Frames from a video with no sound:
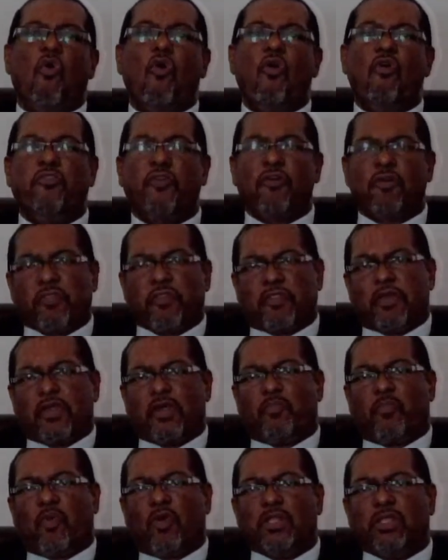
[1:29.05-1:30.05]
over their
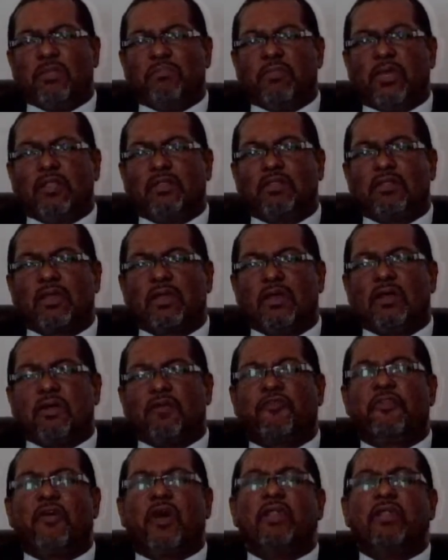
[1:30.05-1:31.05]
appointment
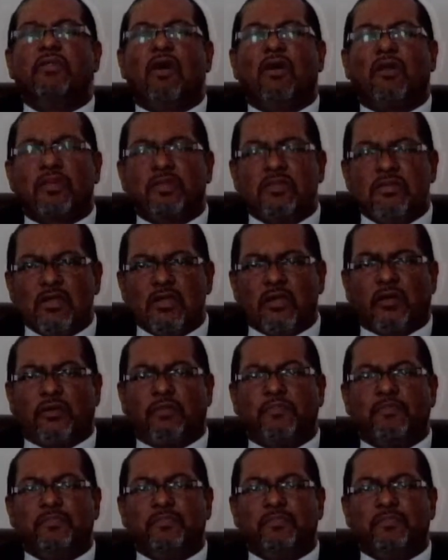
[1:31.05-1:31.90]
for another year.